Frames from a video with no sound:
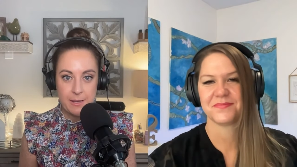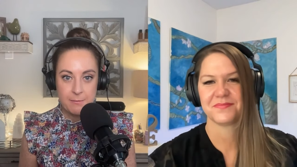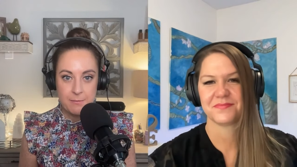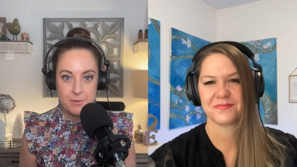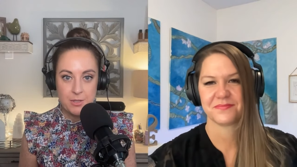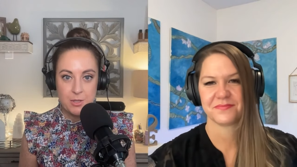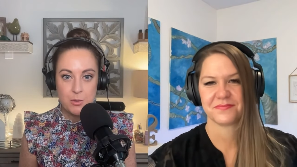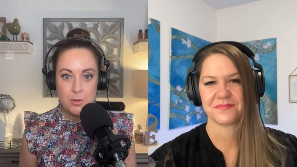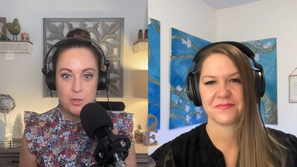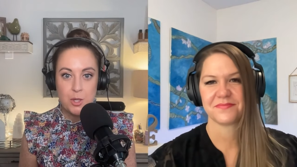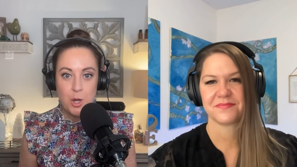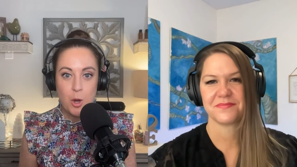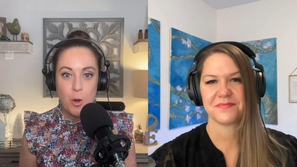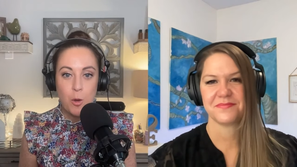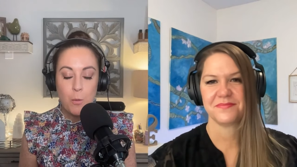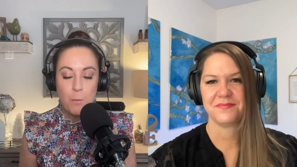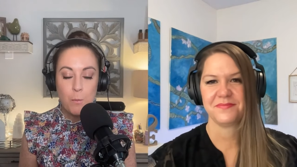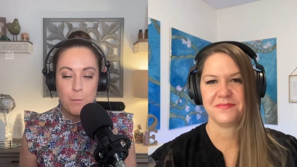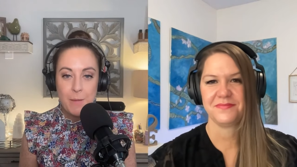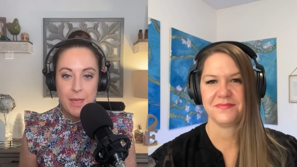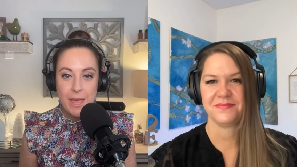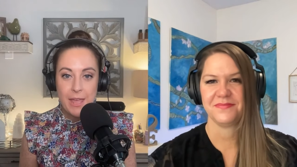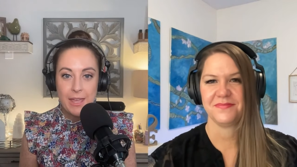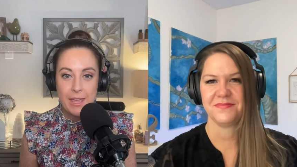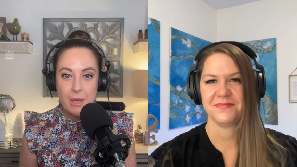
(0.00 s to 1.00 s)
Speaker 1: So don't
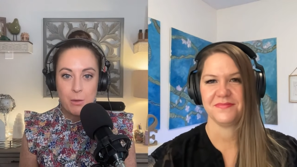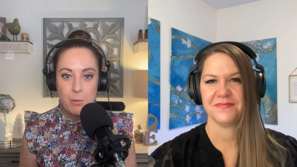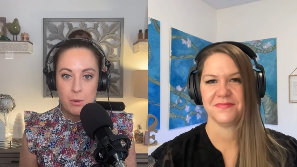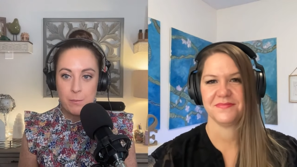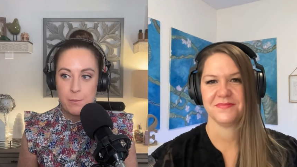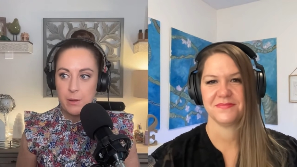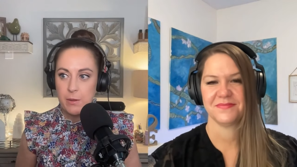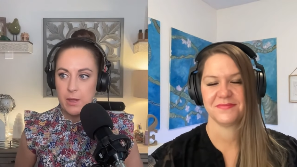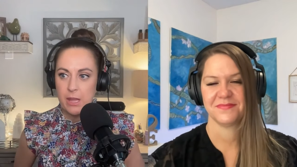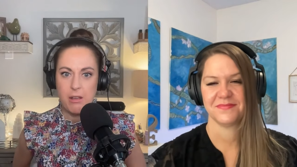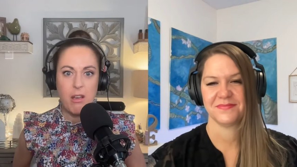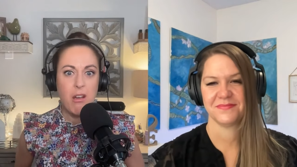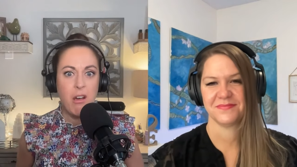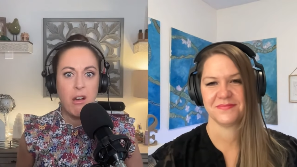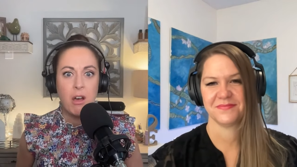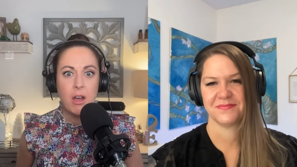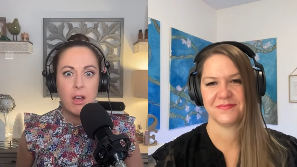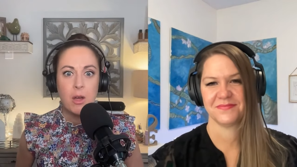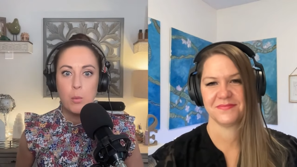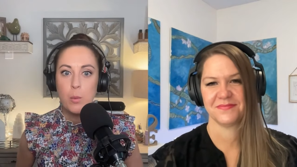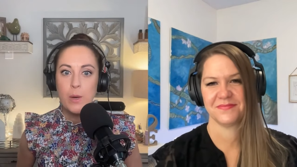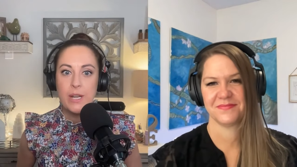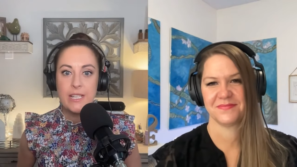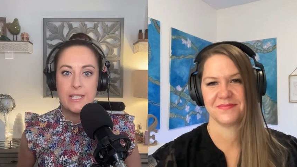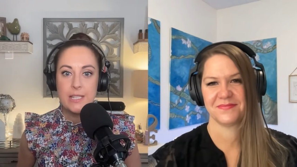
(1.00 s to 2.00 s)
make it where people are like, oh,
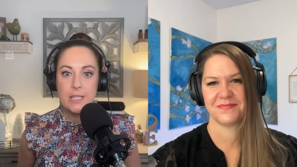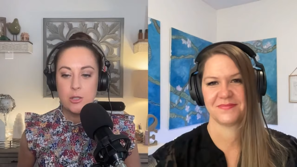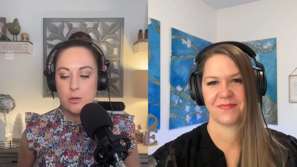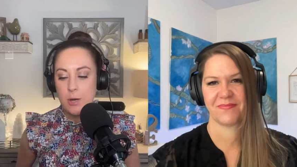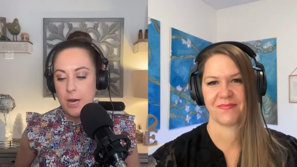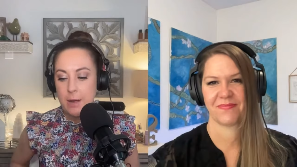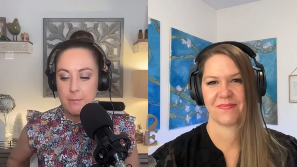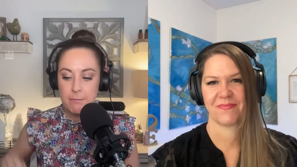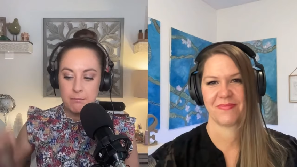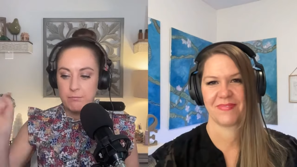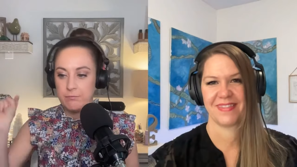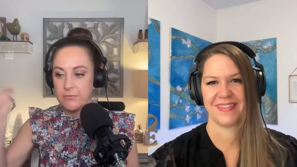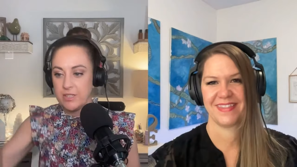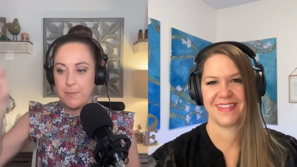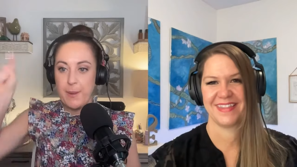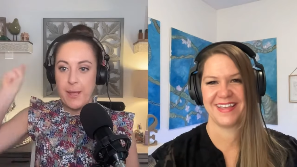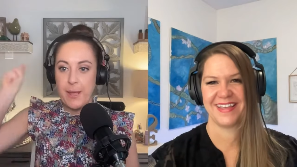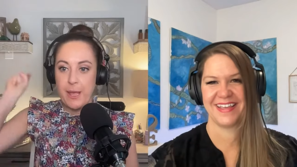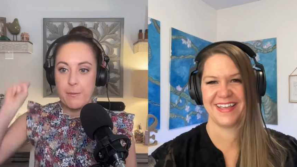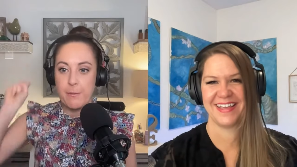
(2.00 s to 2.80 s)
what is this crap? Spam.